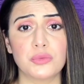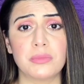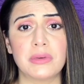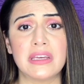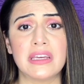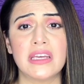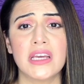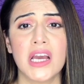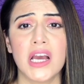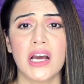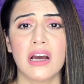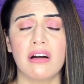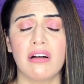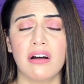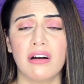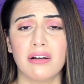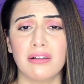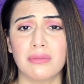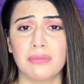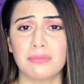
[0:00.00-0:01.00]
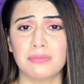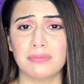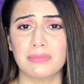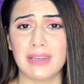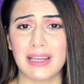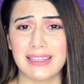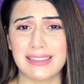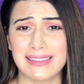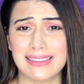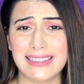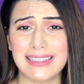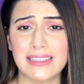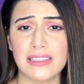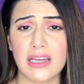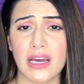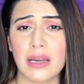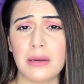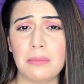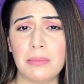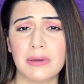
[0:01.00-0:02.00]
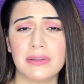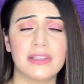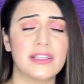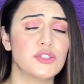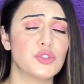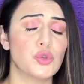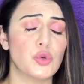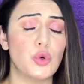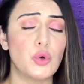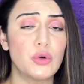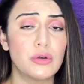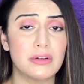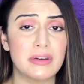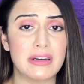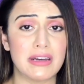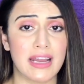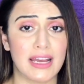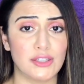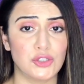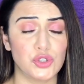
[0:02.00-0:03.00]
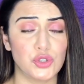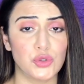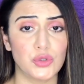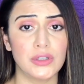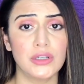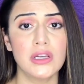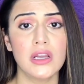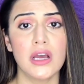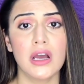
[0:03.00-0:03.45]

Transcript: be nicely done, but they should look natural.